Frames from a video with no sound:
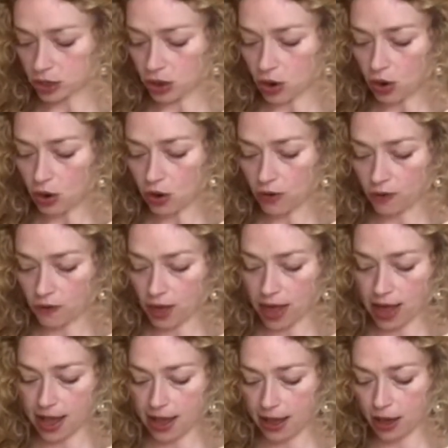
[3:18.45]
of
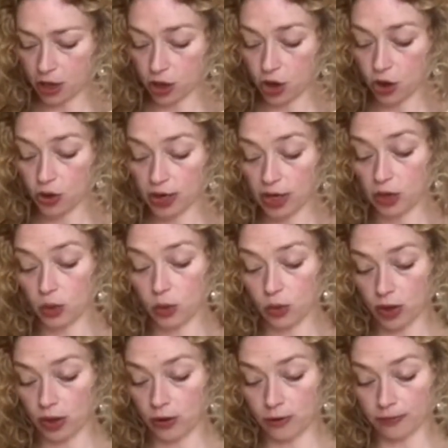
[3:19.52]
our coconut
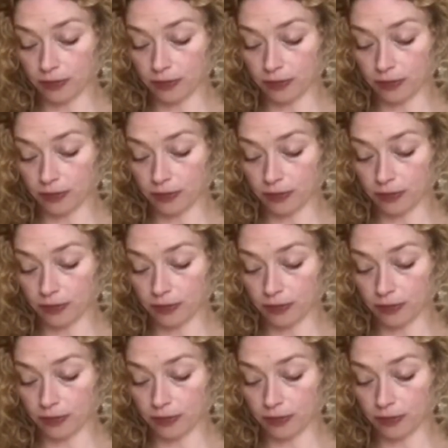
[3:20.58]
oil,